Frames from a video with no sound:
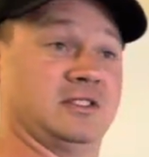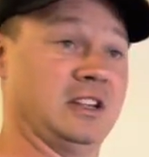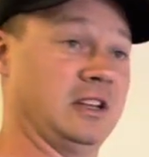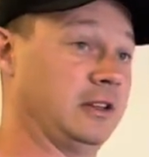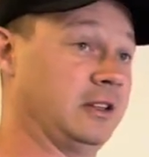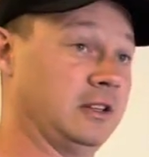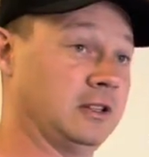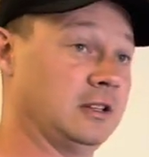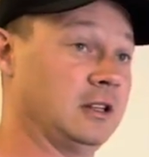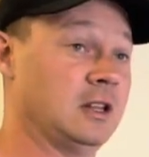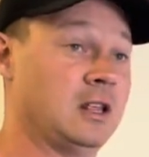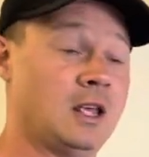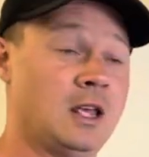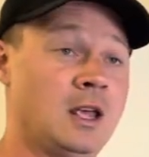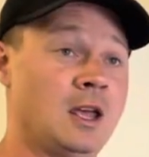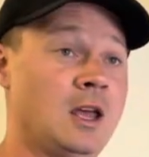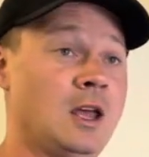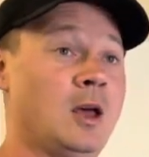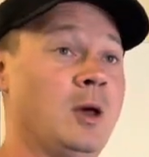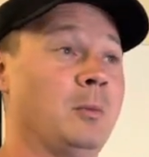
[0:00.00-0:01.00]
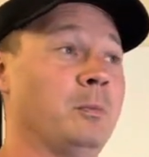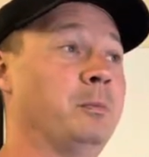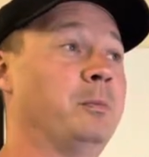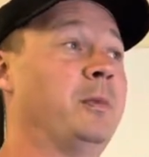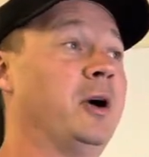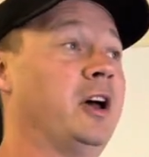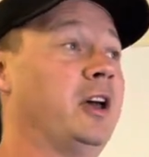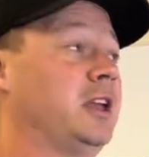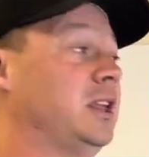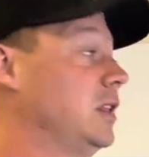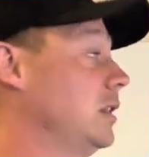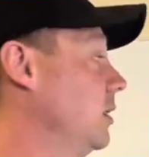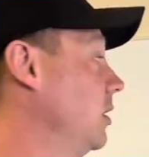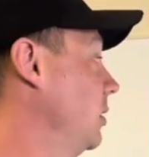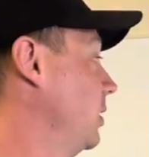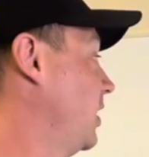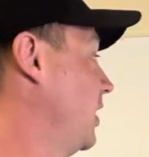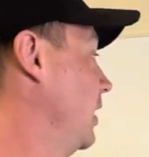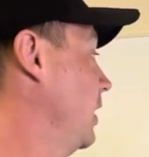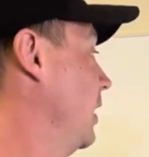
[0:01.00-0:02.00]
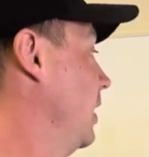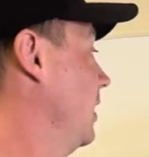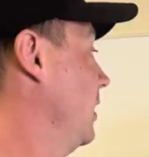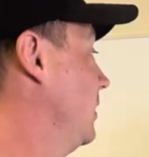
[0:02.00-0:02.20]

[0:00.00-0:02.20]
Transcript: nothing but the thing I